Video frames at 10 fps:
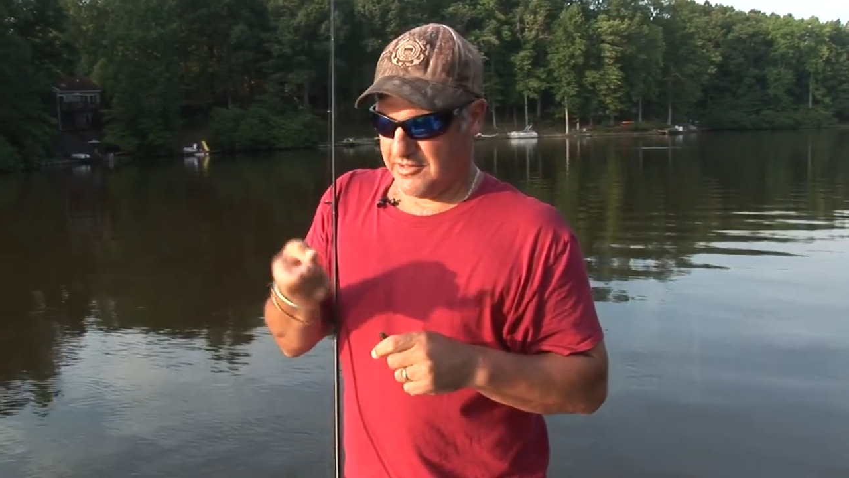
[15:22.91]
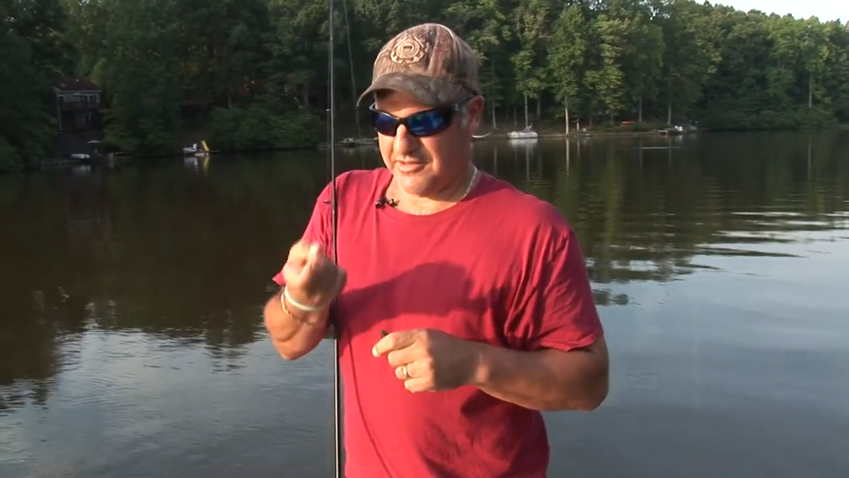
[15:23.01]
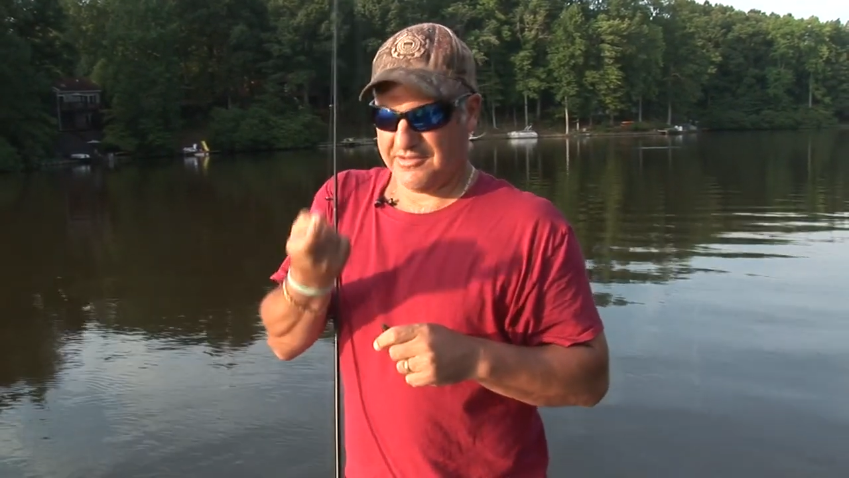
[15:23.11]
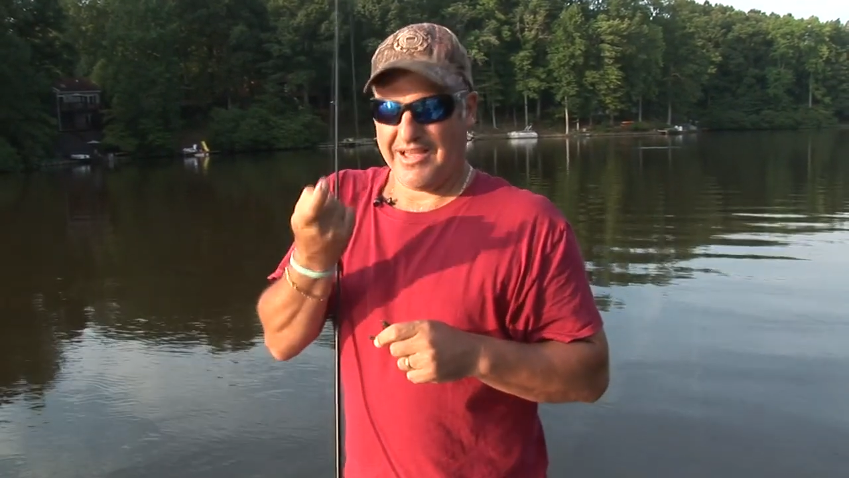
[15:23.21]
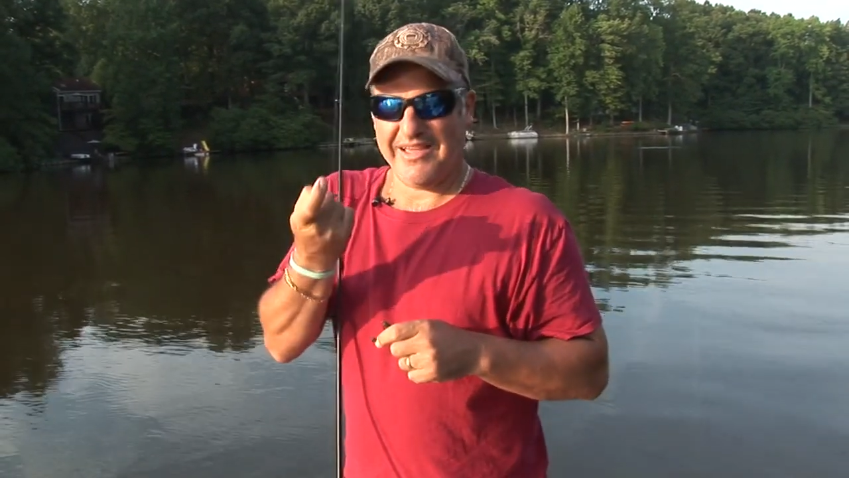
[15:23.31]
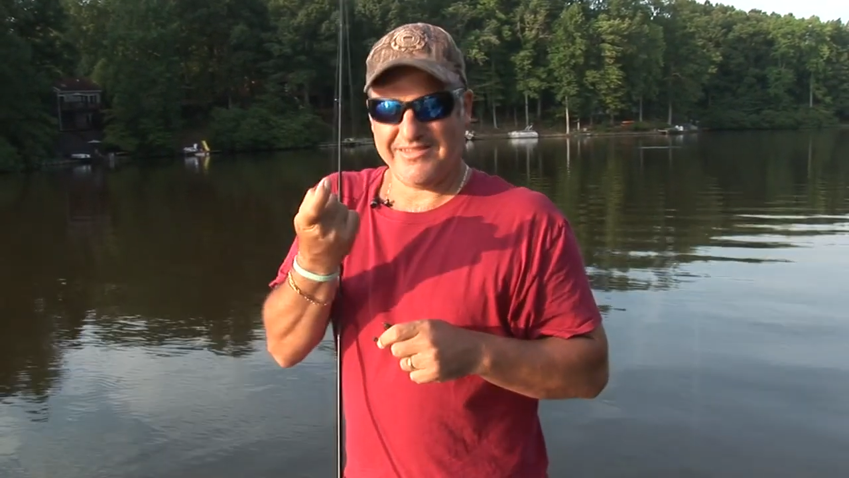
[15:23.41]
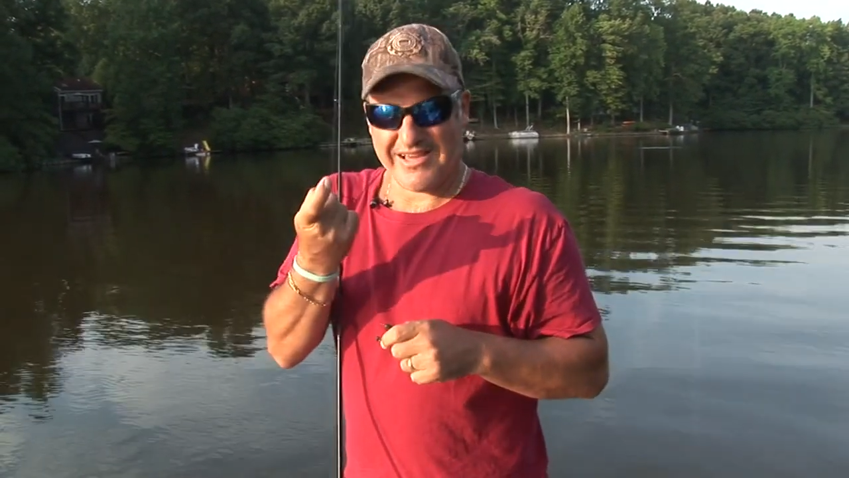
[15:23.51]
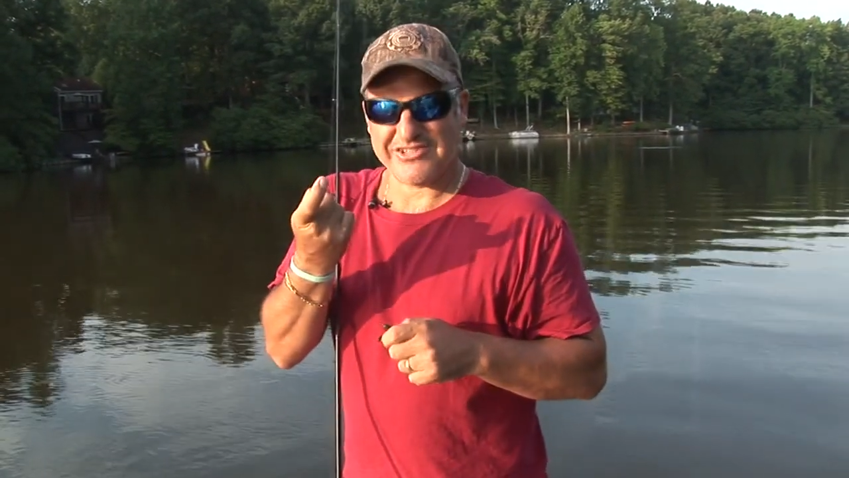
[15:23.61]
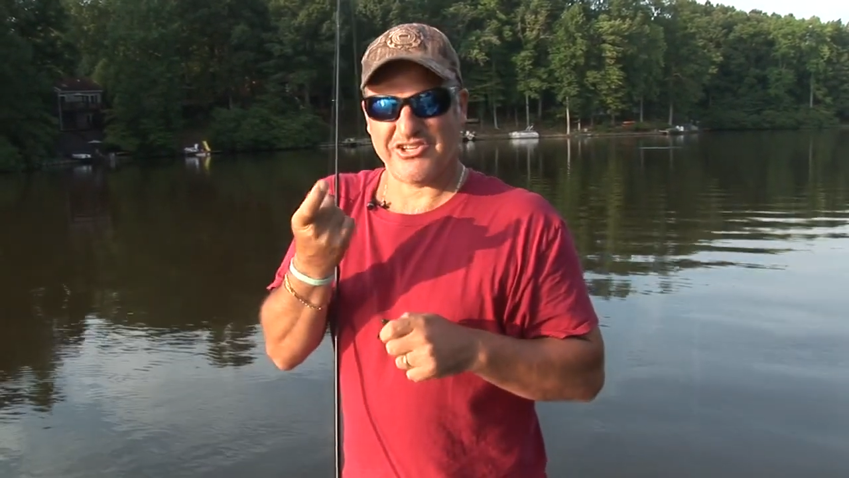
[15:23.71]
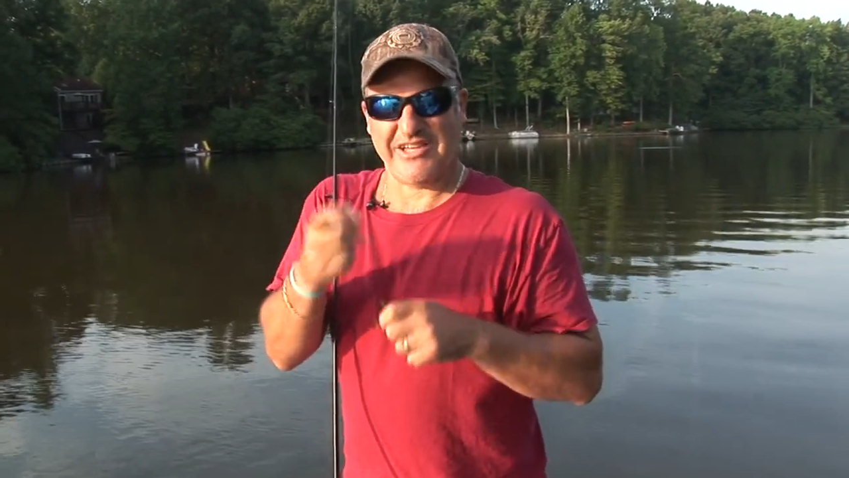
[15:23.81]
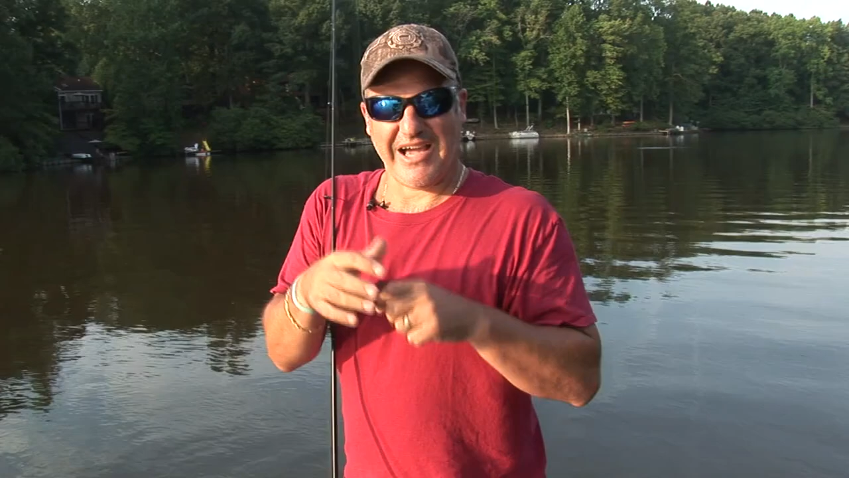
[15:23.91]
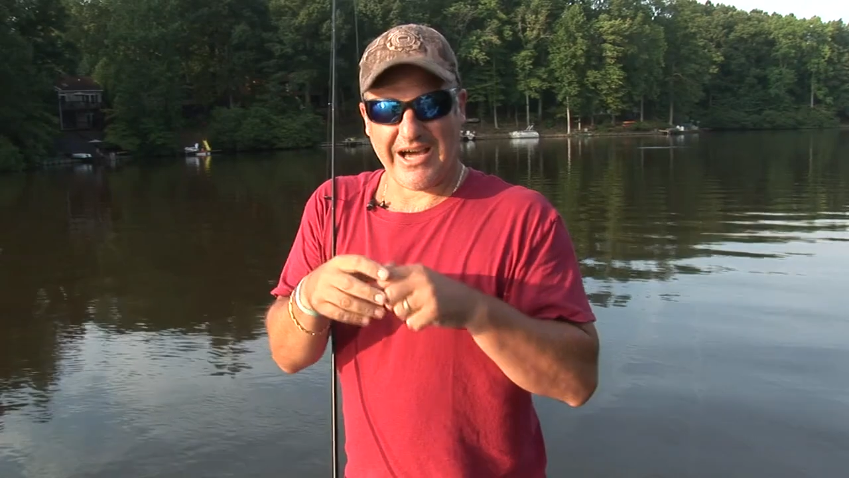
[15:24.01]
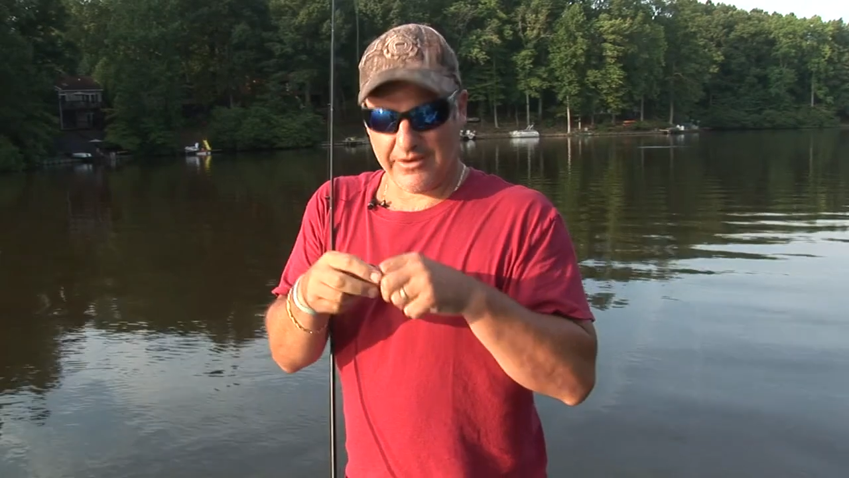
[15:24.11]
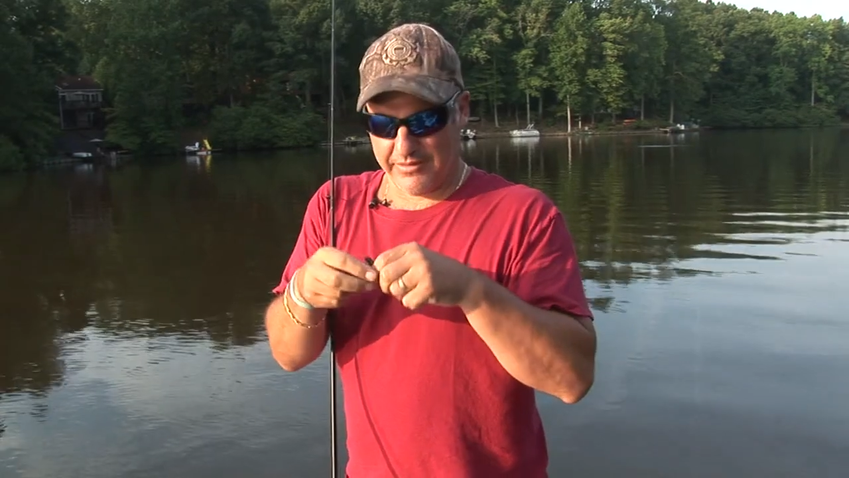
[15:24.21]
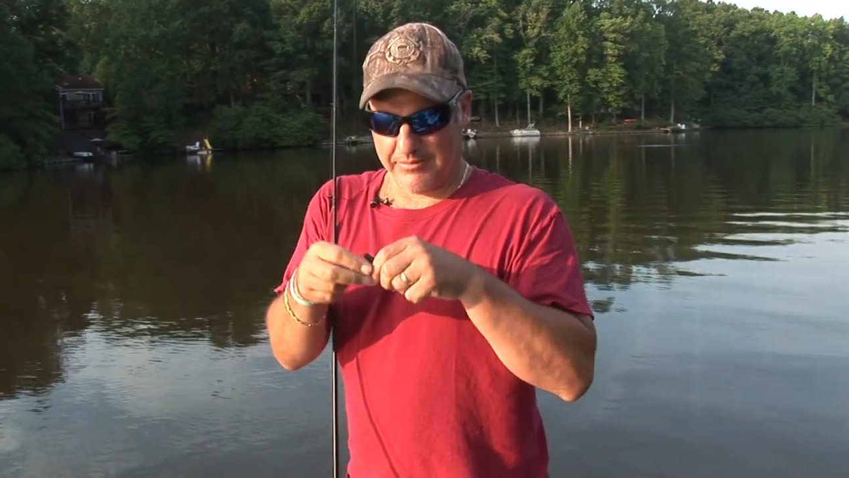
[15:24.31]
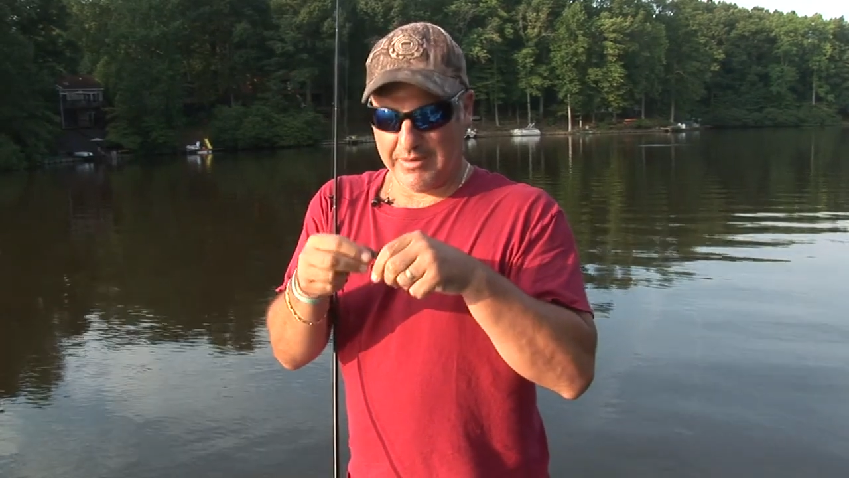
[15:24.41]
is actually out of the